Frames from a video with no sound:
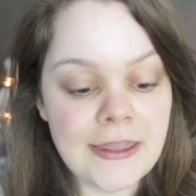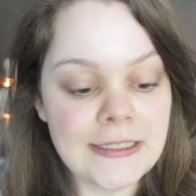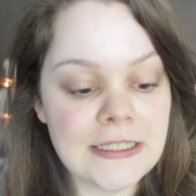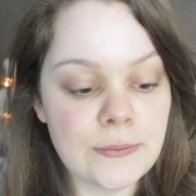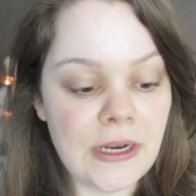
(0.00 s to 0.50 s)

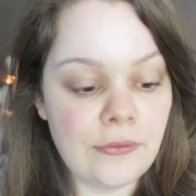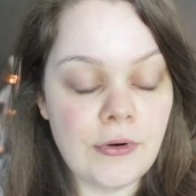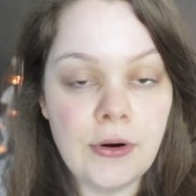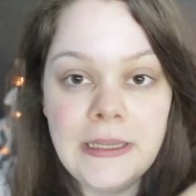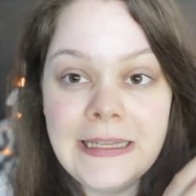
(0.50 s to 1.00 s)
This is when I
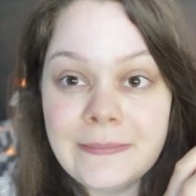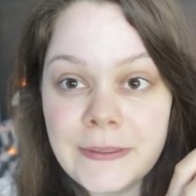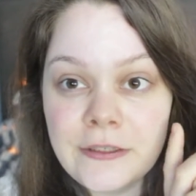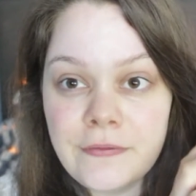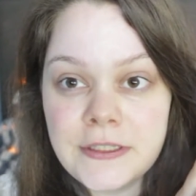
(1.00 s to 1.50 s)
throw a little
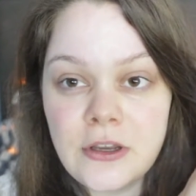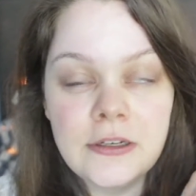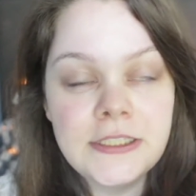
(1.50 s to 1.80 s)
bit of this on,